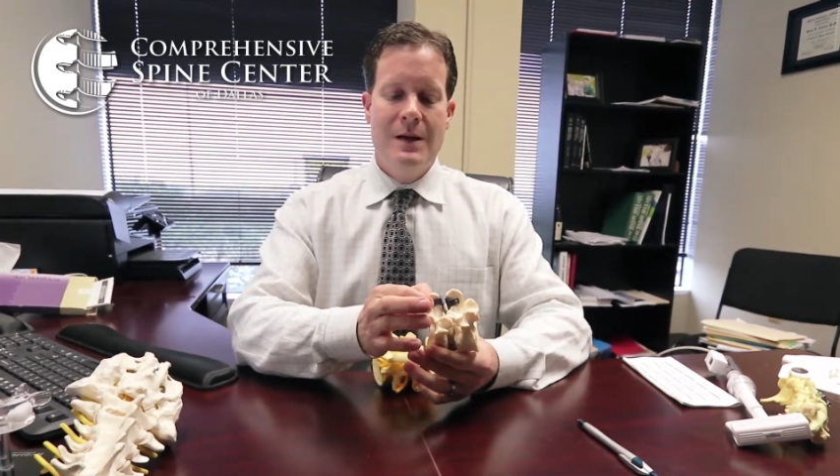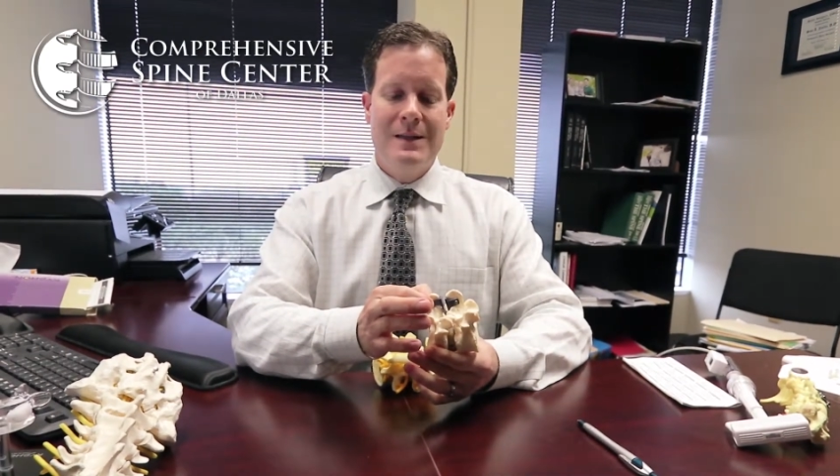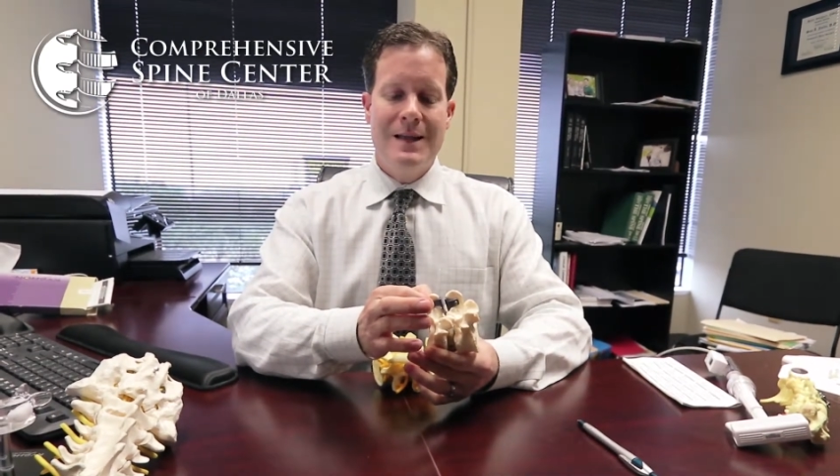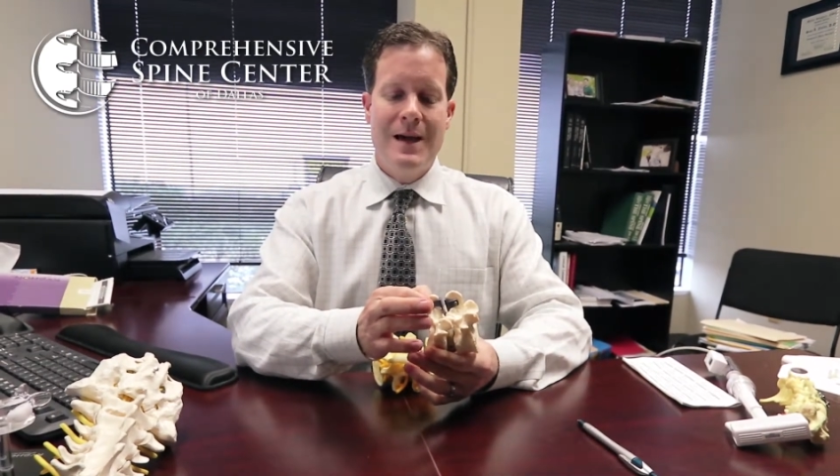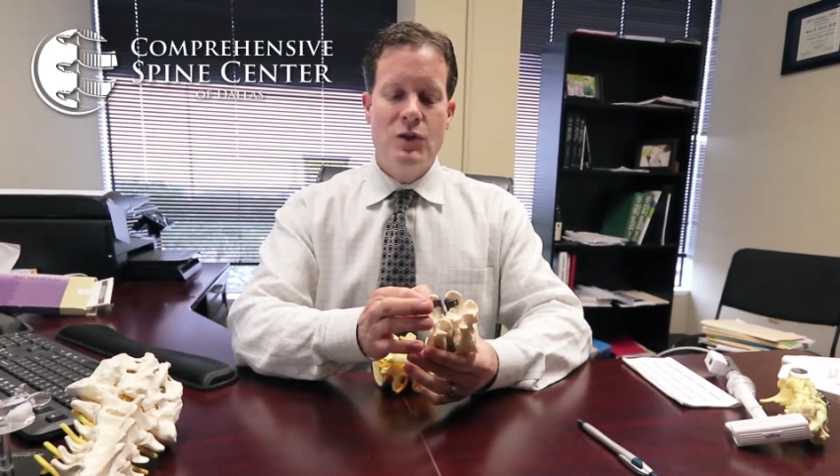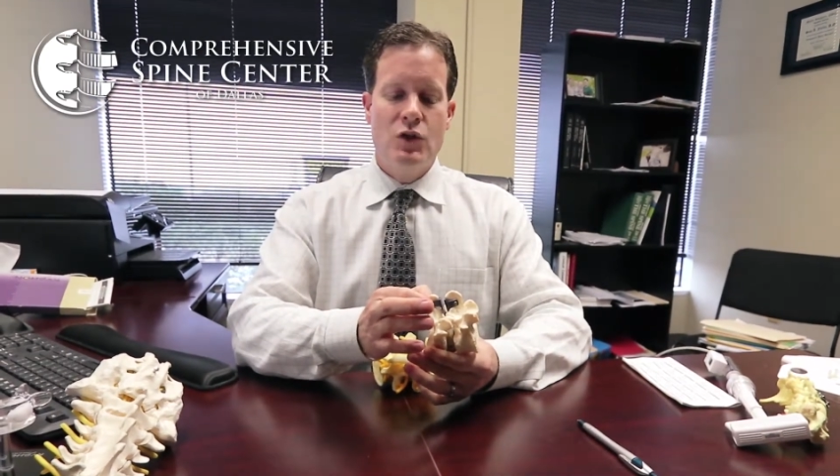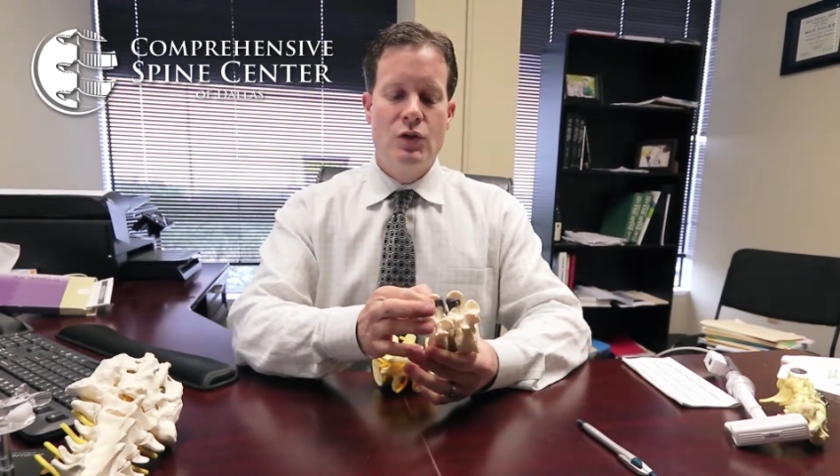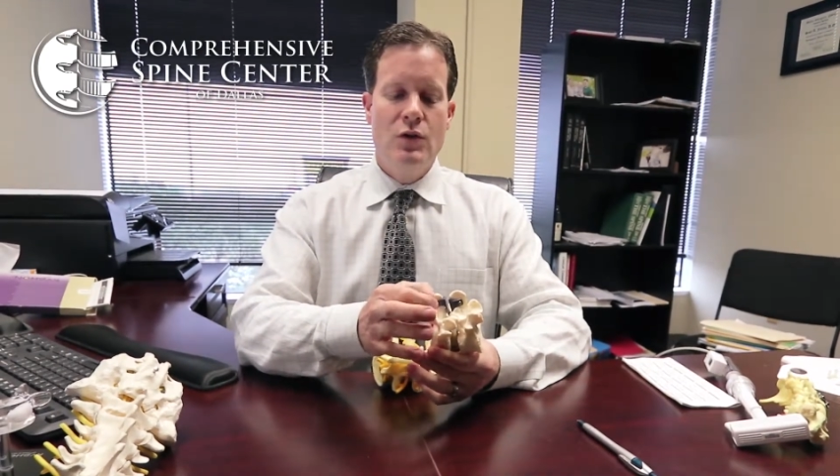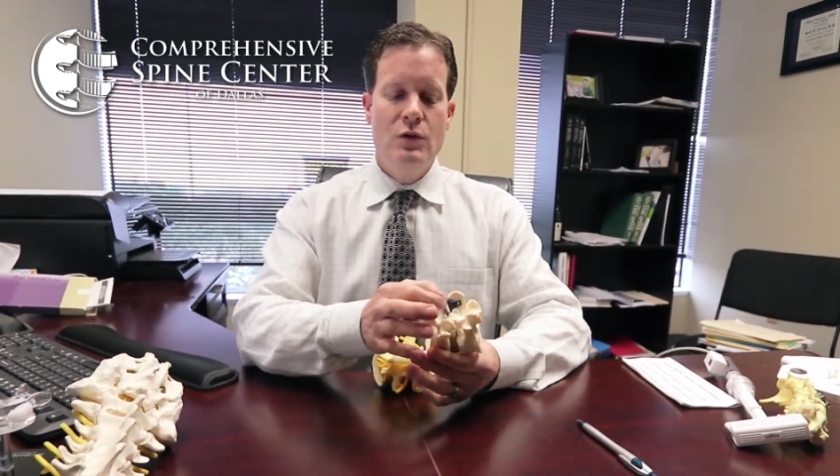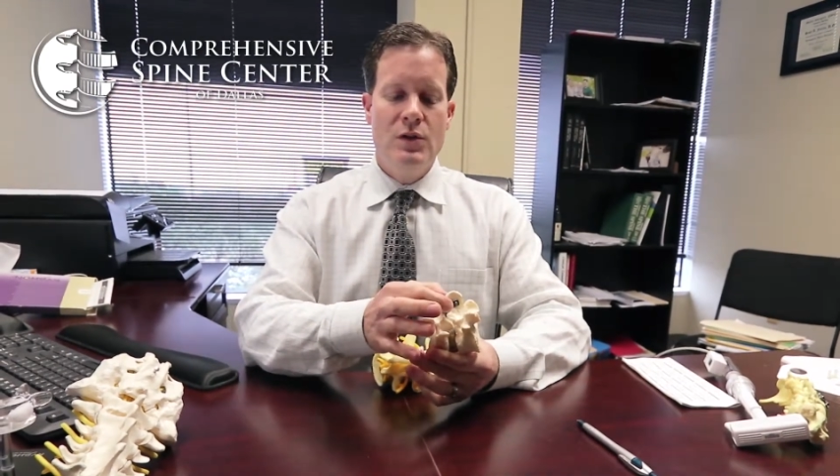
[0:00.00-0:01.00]

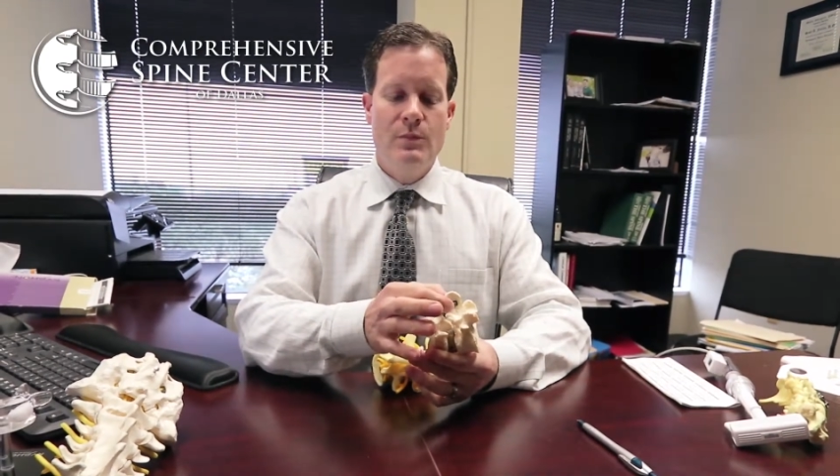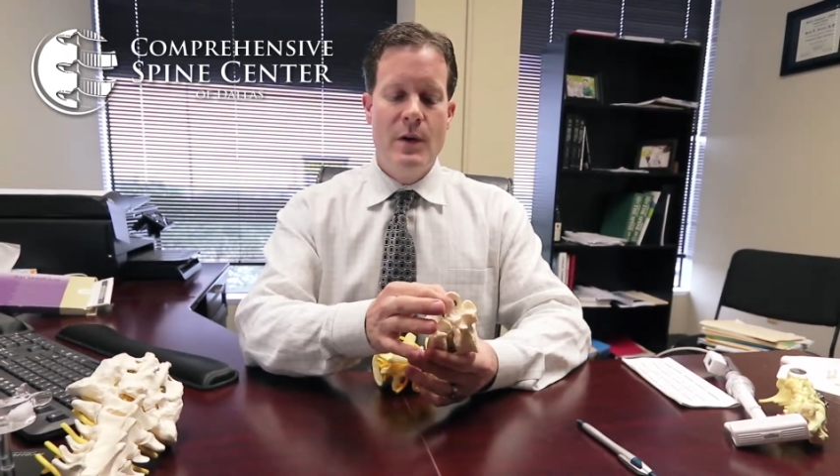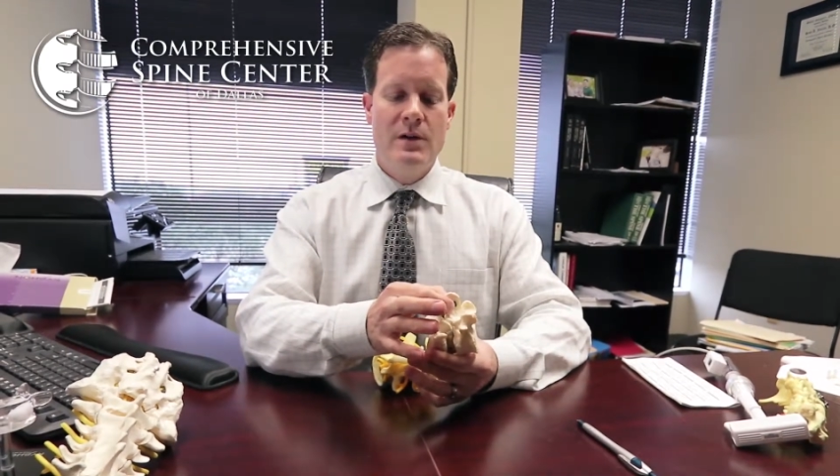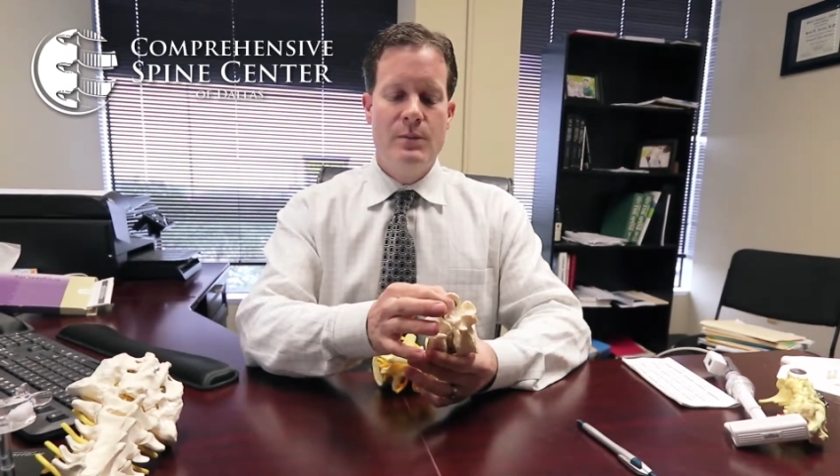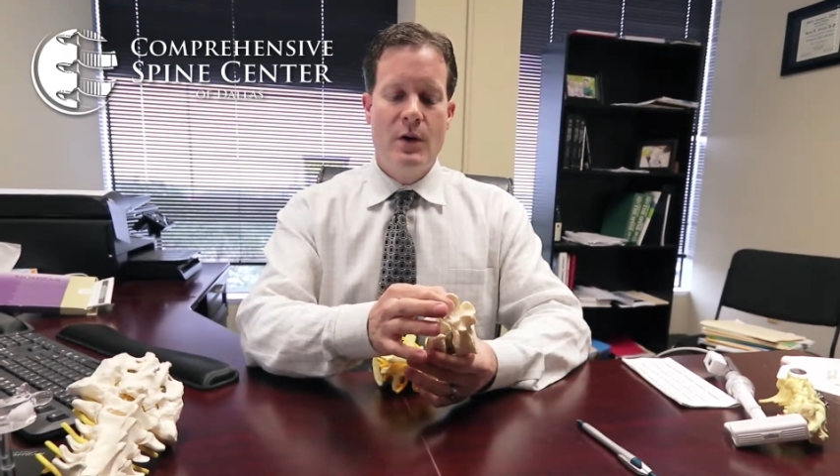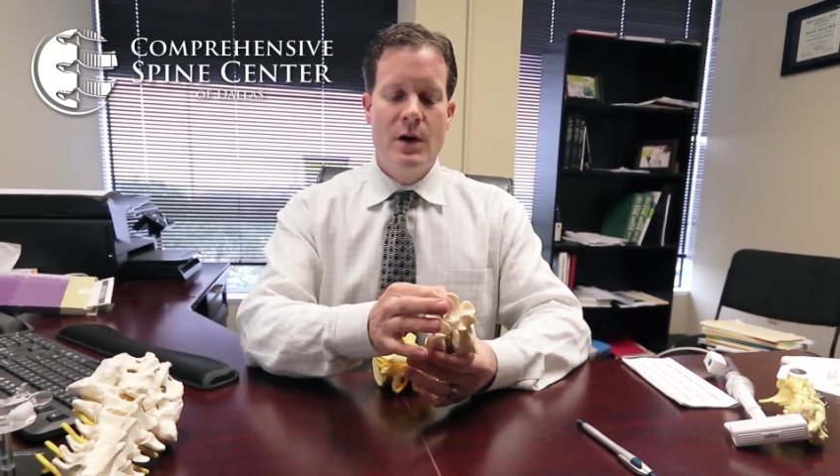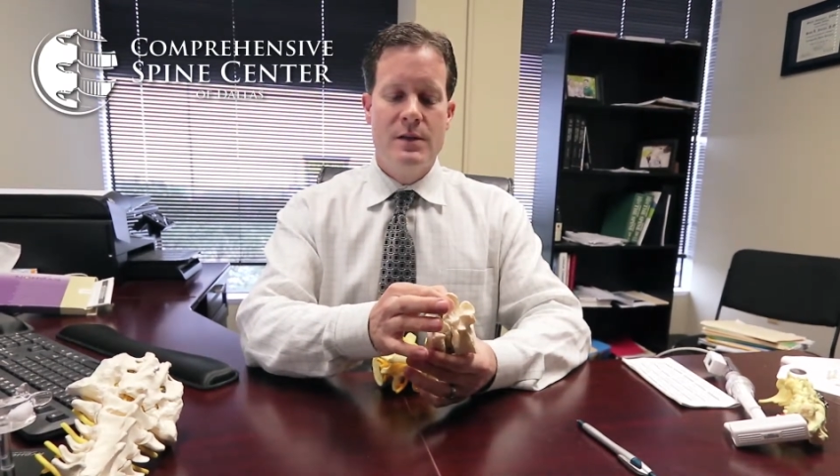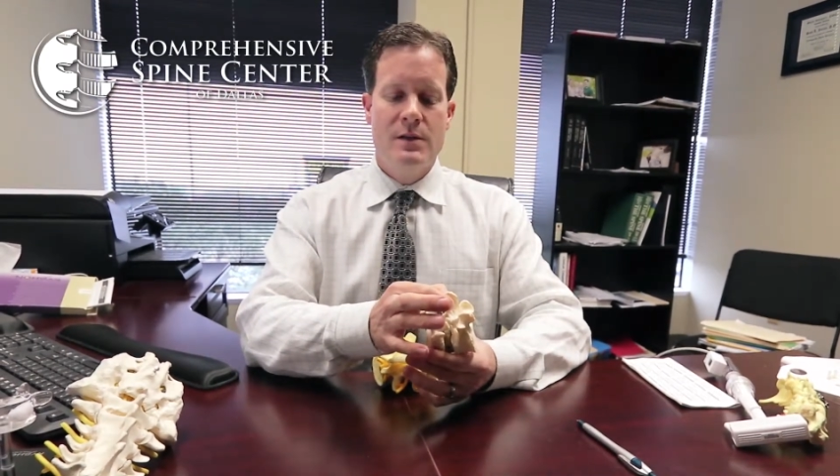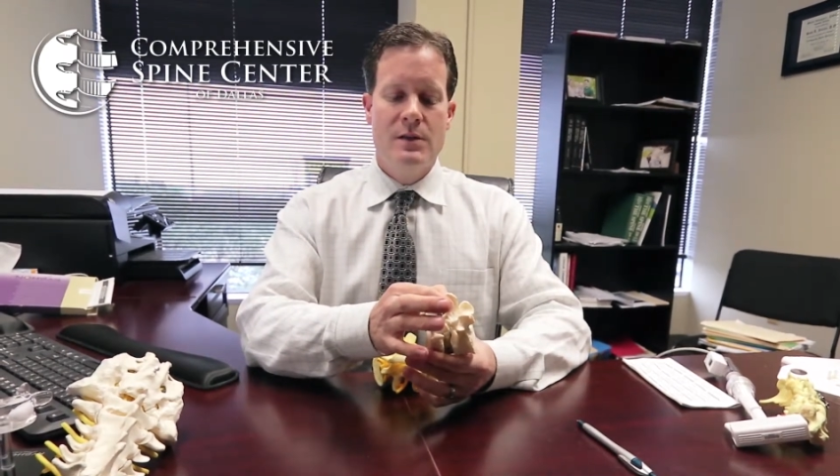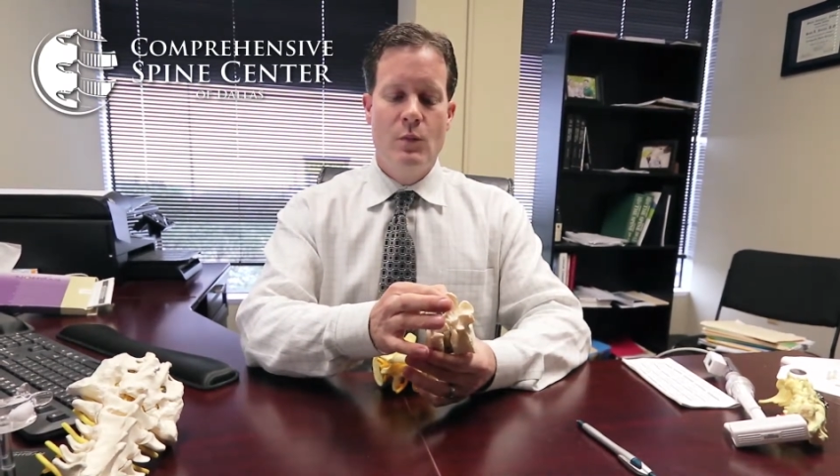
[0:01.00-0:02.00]
attached to the spinous
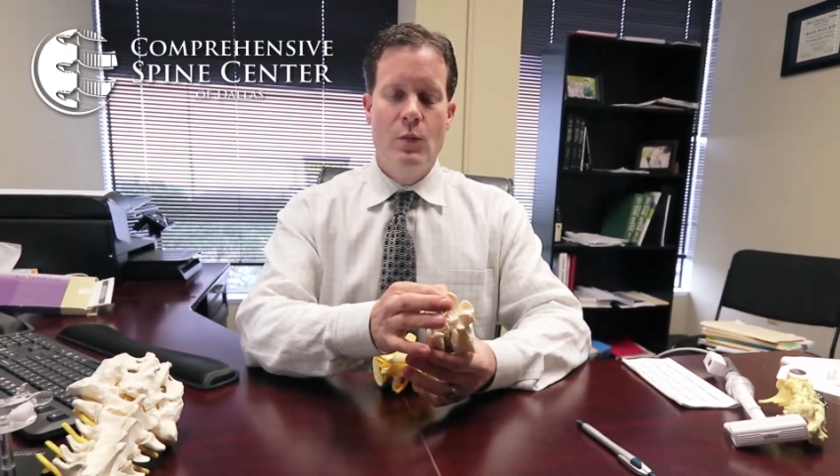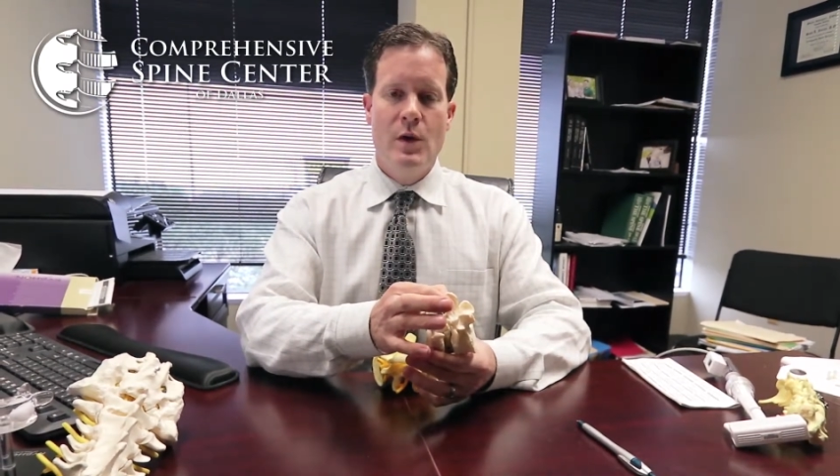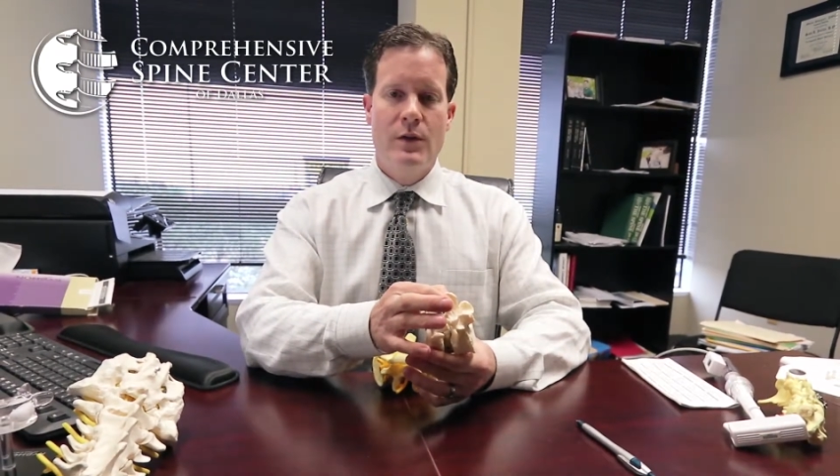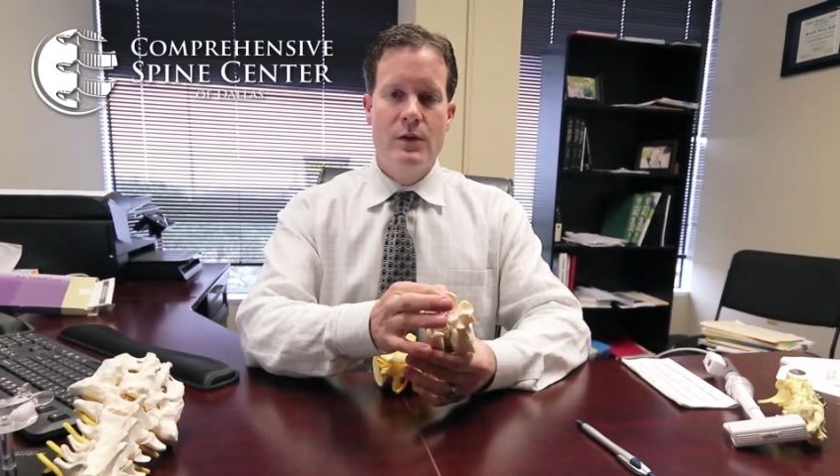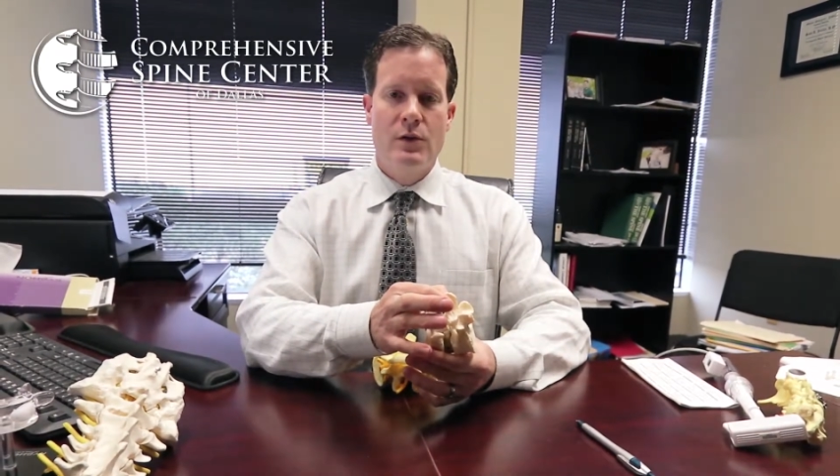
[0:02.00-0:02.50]
process with